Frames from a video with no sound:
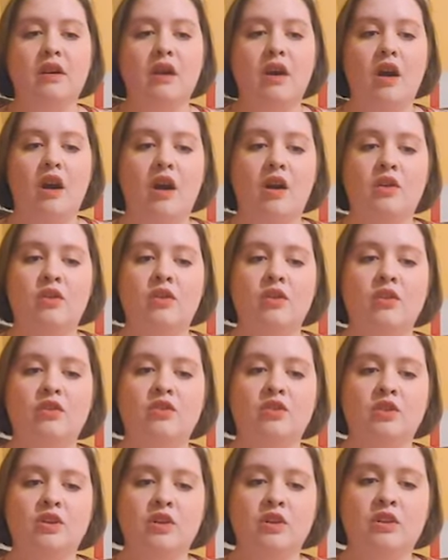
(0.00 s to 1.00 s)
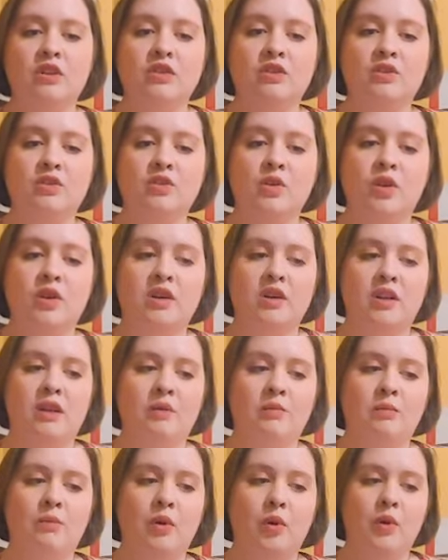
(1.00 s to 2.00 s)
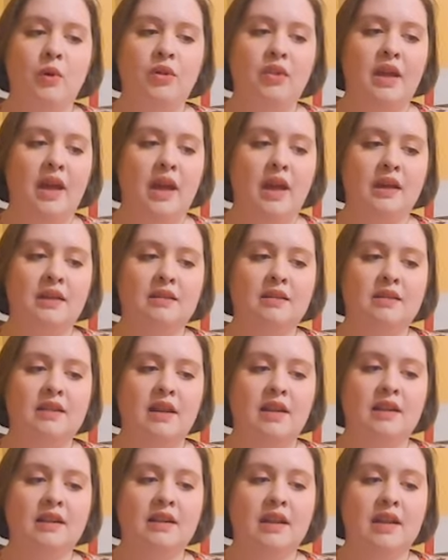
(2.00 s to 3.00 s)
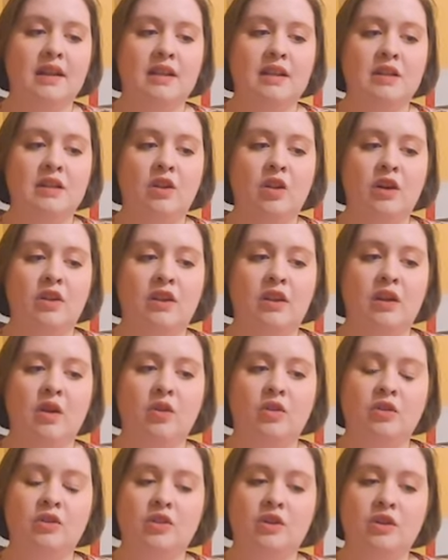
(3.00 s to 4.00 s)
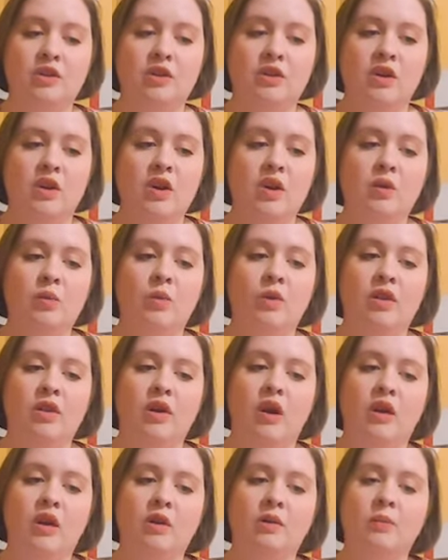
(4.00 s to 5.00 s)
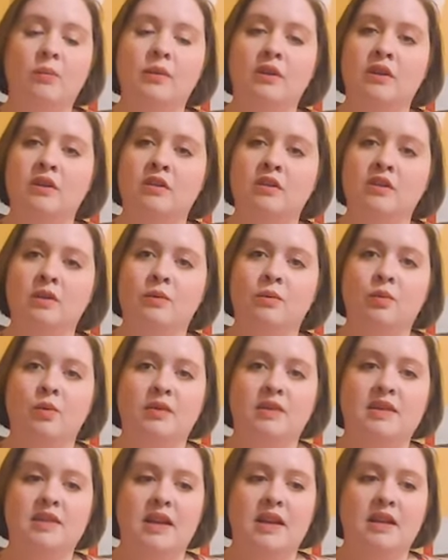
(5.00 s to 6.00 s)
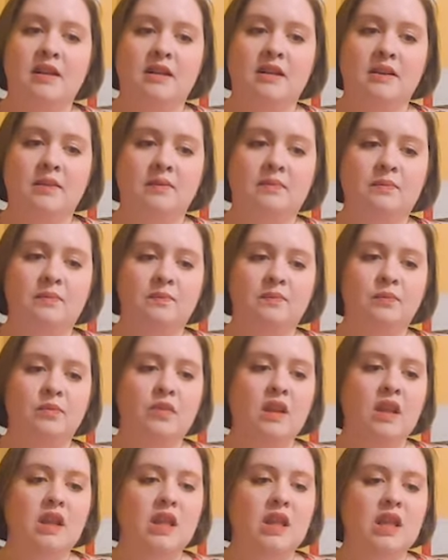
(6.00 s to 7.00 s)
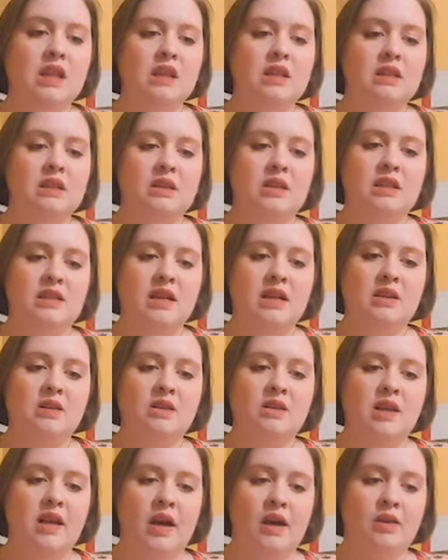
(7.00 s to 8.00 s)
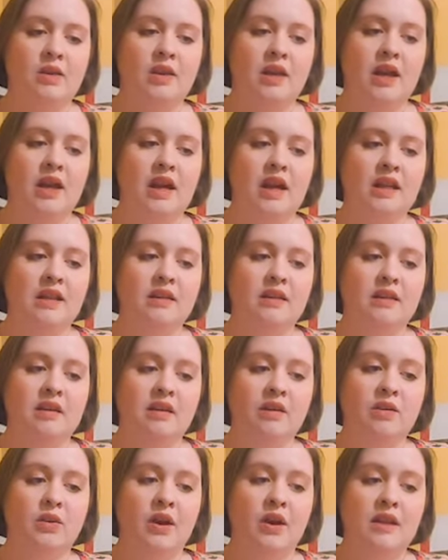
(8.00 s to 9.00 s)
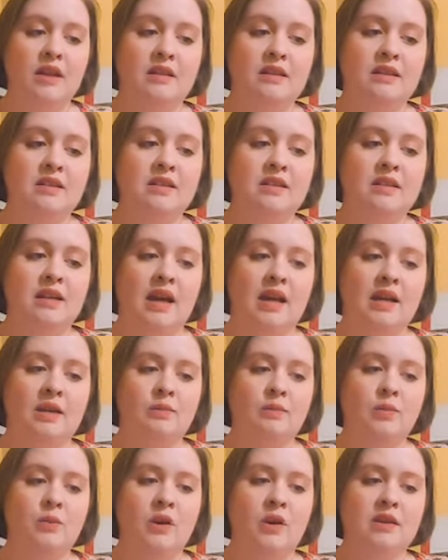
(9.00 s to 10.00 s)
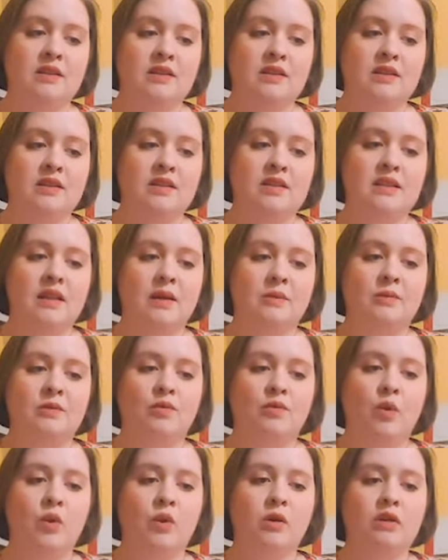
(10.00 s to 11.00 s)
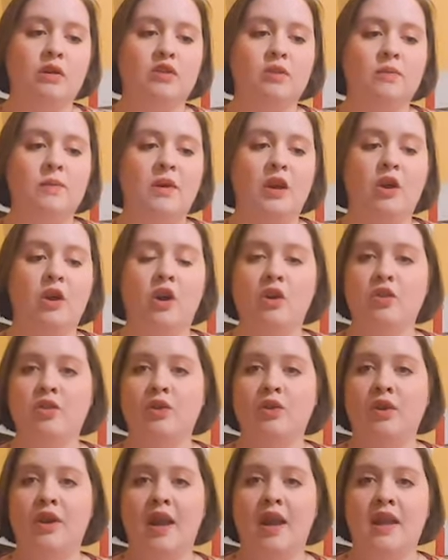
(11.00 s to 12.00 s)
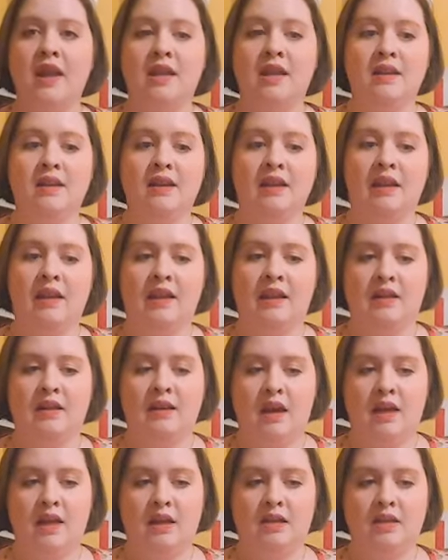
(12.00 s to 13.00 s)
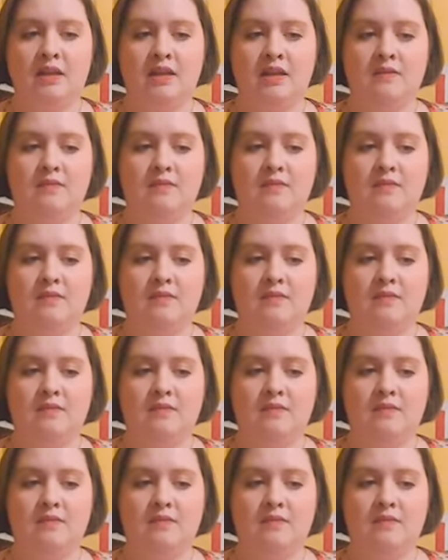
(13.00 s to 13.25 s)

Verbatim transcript: Arthur took the sword in both hands and laid it on the altar where the Archbishop was standing. Then he knelt down, and the grandest knight present stepped forward to make Arthur a knight.